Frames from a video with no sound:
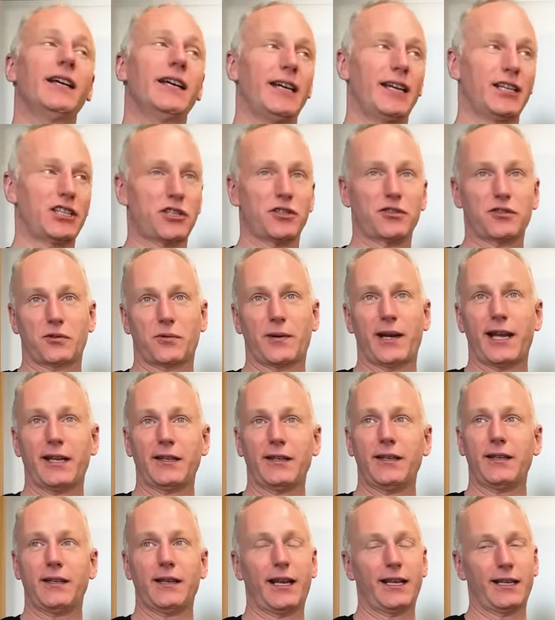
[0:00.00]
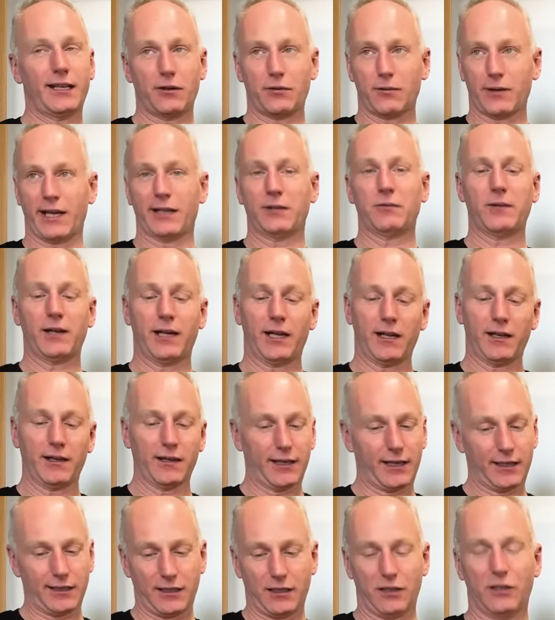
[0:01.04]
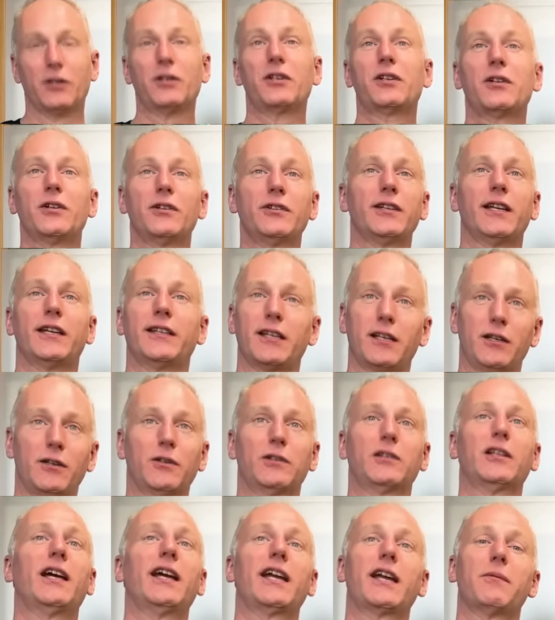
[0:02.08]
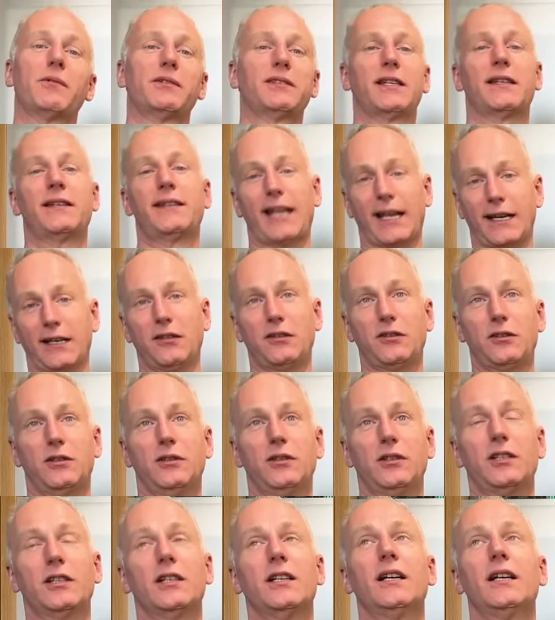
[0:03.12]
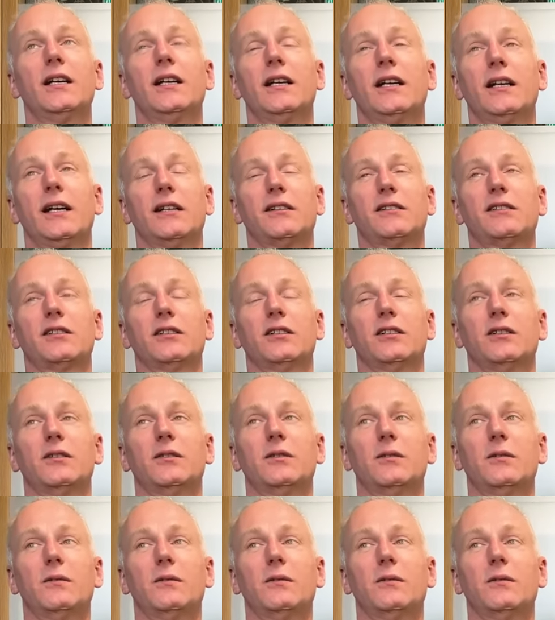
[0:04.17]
It just ran, and it ran well, and it looked good, and it looked like it was intended to look. And so